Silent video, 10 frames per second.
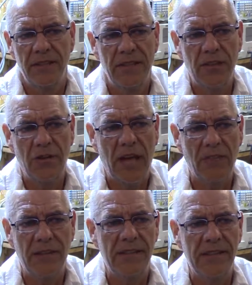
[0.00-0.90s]
They don't
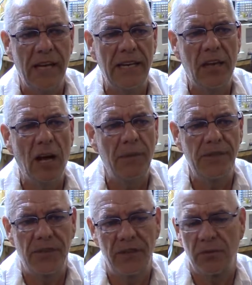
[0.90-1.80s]
have any common
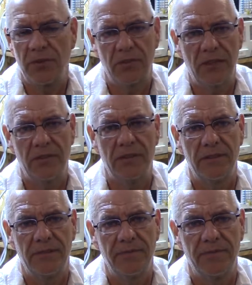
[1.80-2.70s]
sense whatsoever.
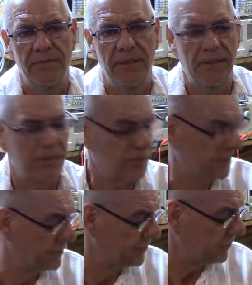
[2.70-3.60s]
So,